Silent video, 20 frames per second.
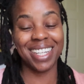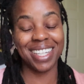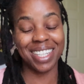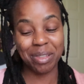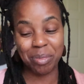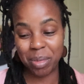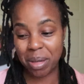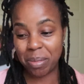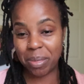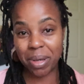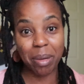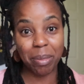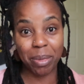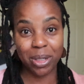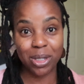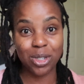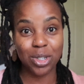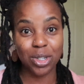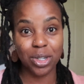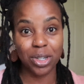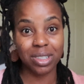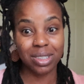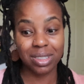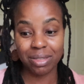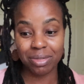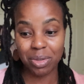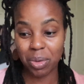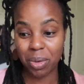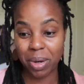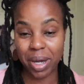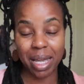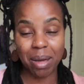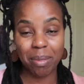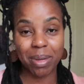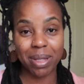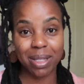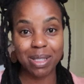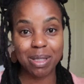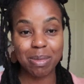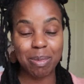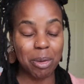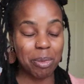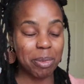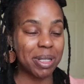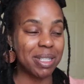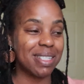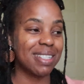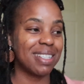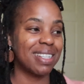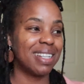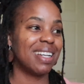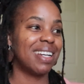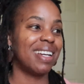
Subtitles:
Maybe I'm unsure of who I am in this moment.